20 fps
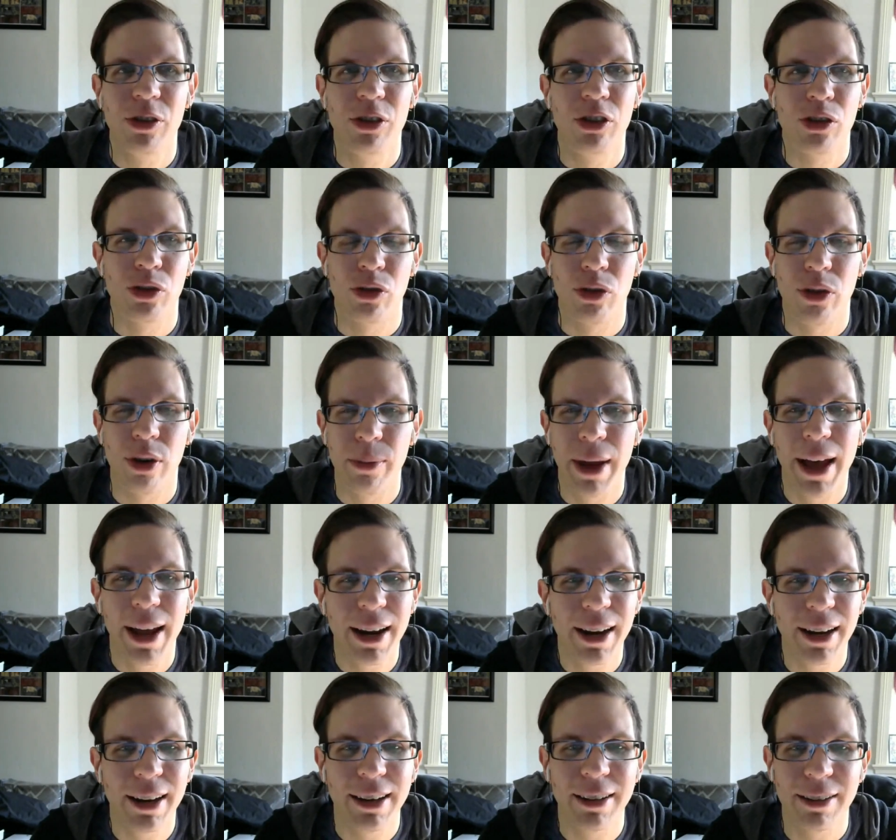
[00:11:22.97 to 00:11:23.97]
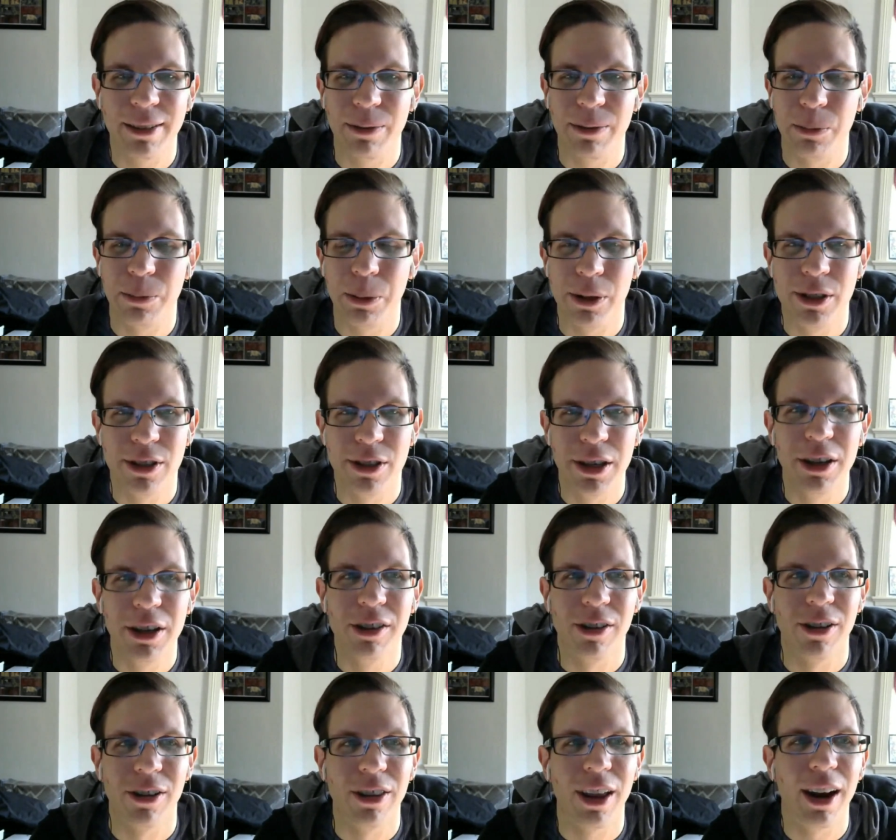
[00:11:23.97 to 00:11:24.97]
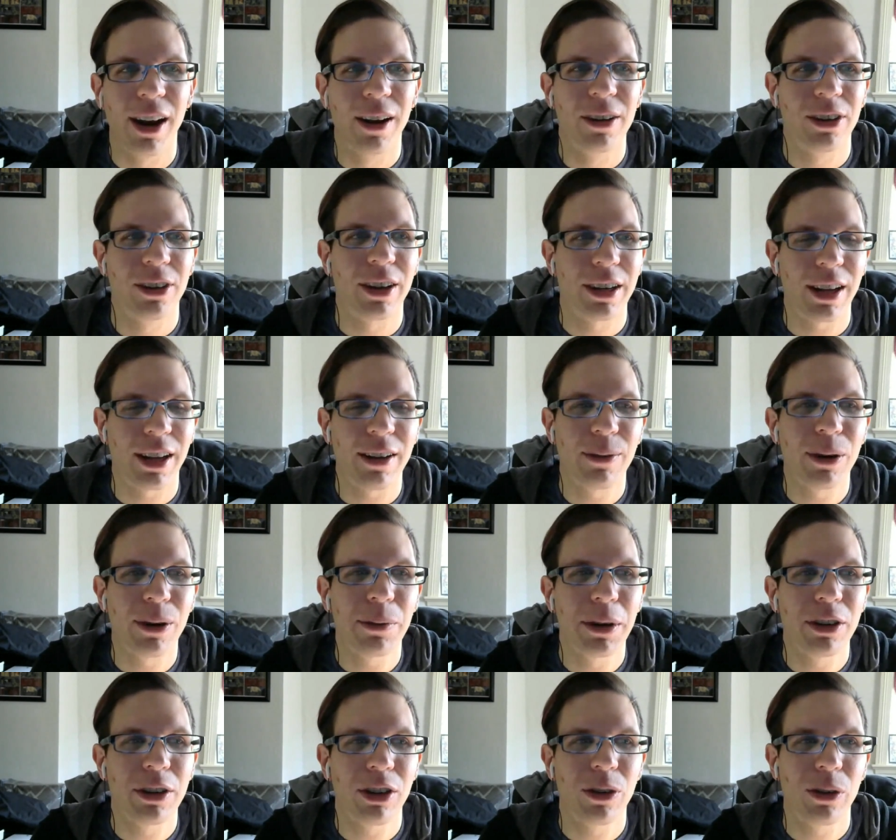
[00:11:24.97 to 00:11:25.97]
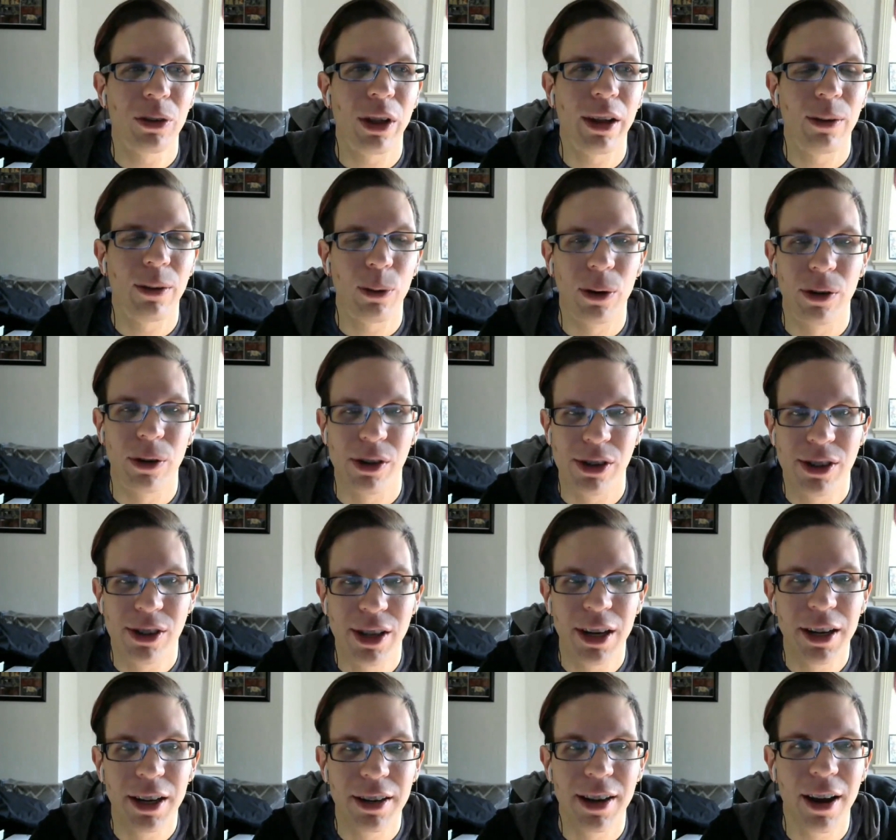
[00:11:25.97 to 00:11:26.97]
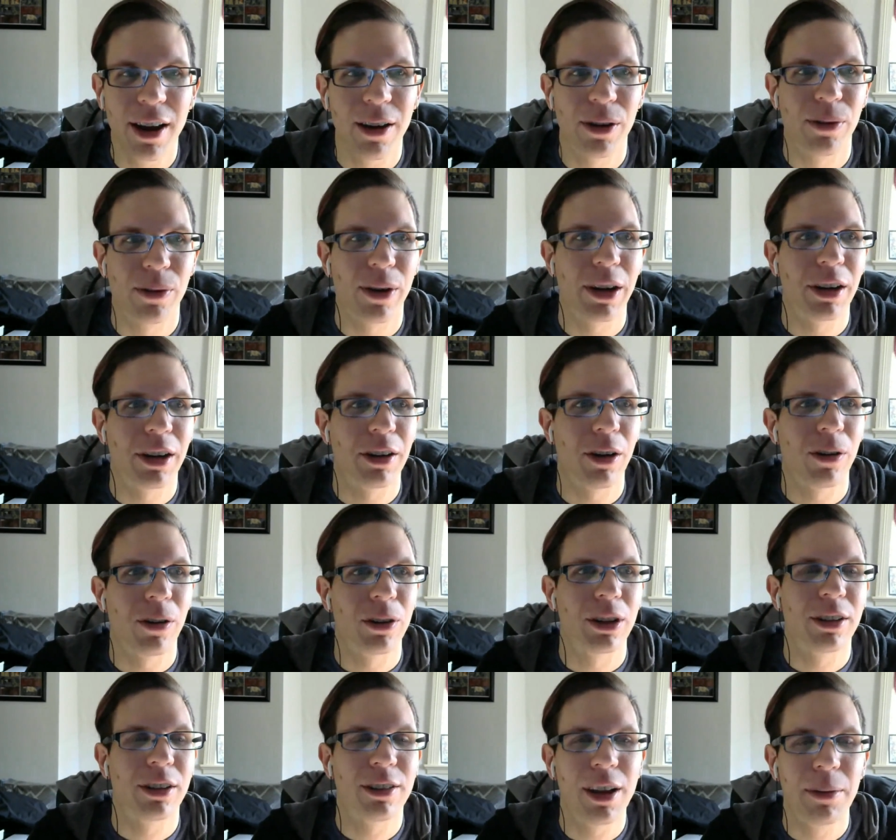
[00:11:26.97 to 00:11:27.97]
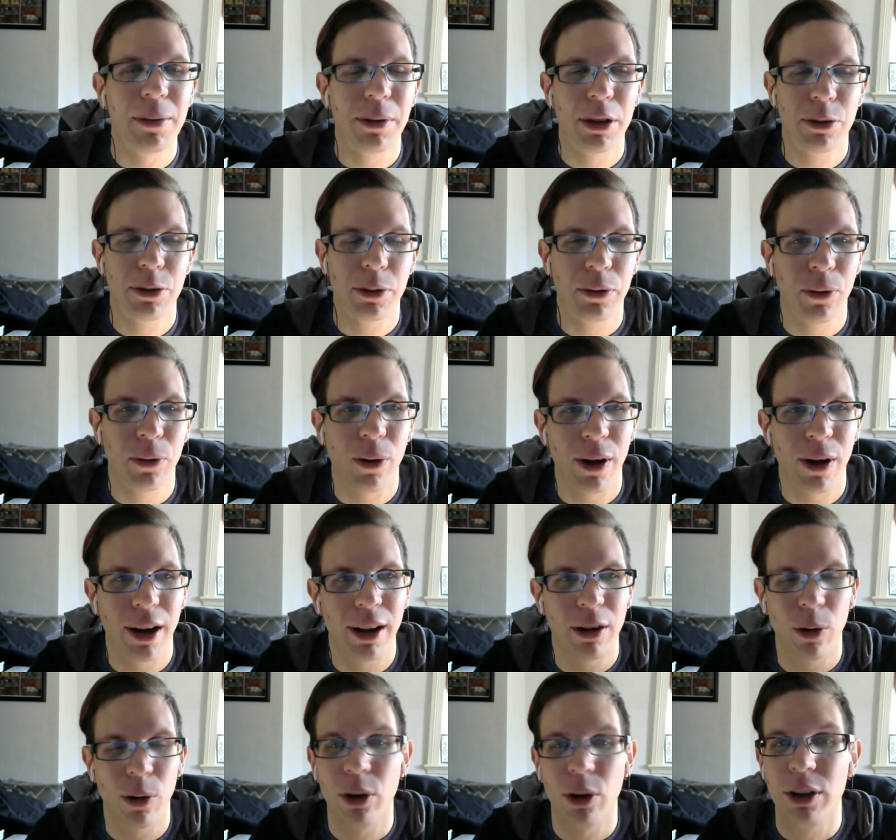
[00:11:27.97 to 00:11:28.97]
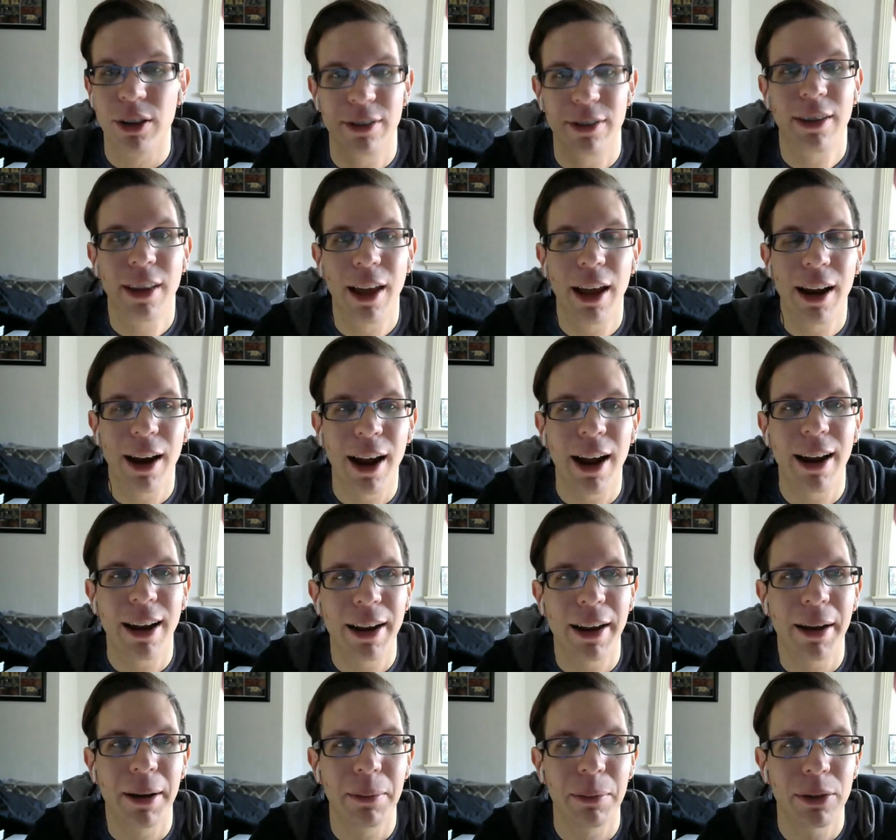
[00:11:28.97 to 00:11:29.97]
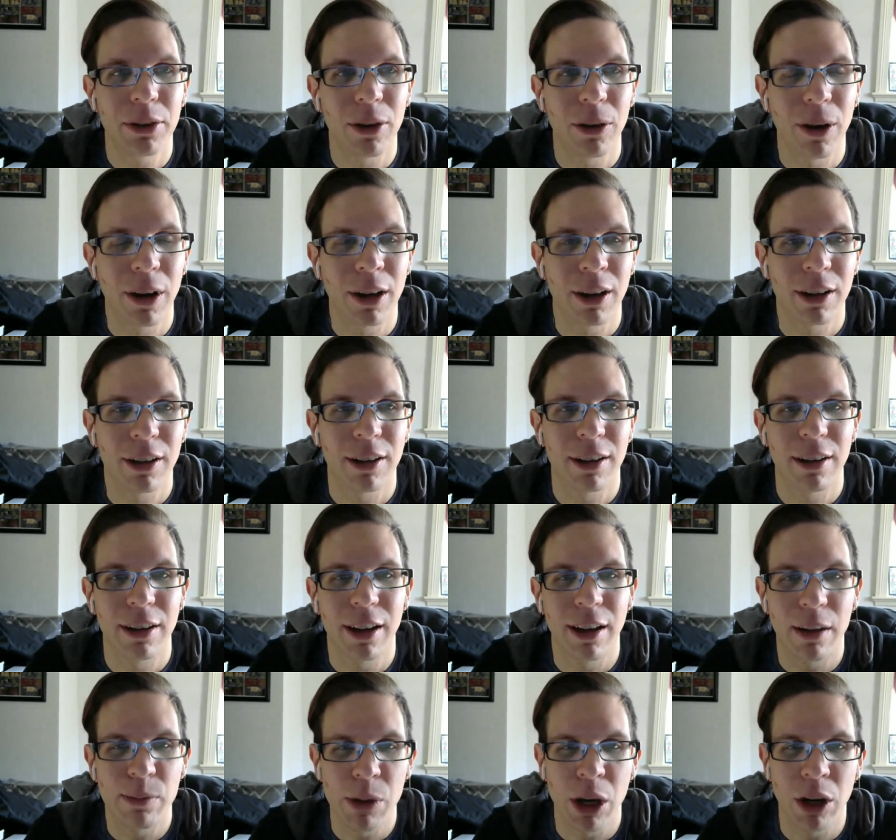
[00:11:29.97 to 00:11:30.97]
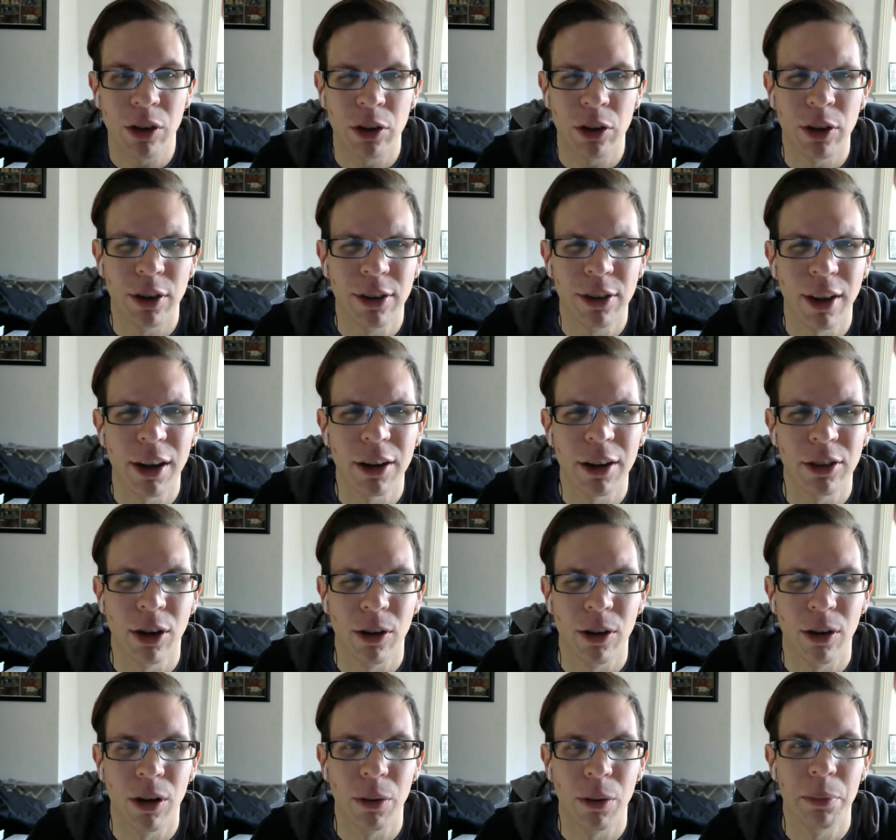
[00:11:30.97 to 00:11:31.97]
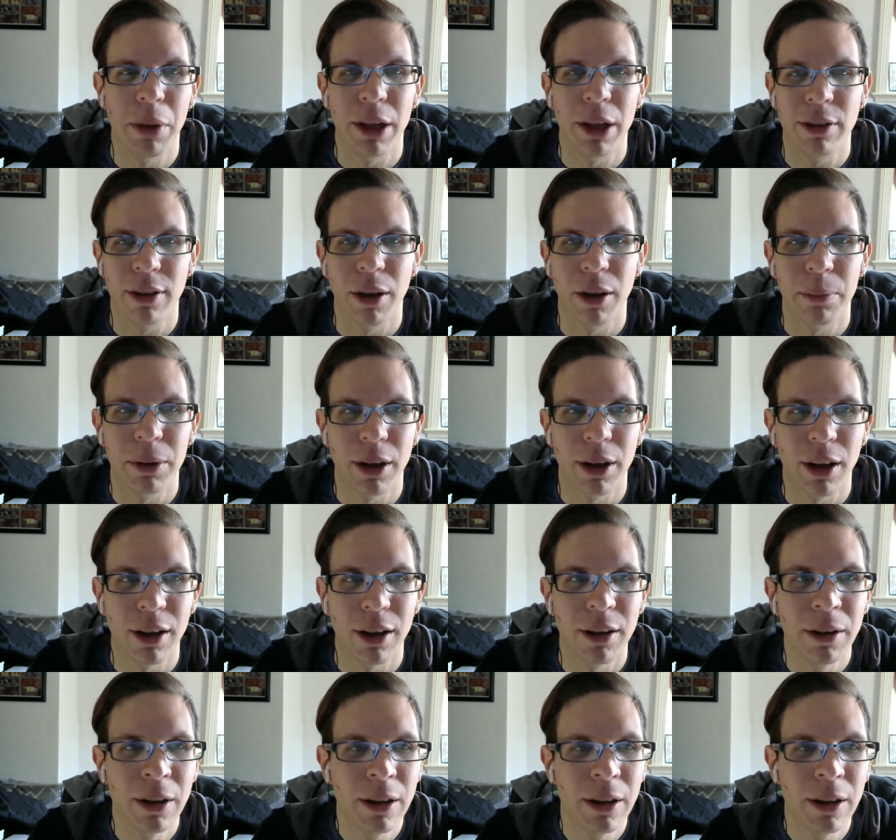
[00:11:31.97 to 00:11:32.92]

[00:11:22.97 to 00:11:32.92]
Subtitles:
dramatic procedure that I was like, I want to make sure that we're sitting down and ready to go at least 10 minutes beforehand, or at least that I am, so I can make sure the settings aren't all messed up again.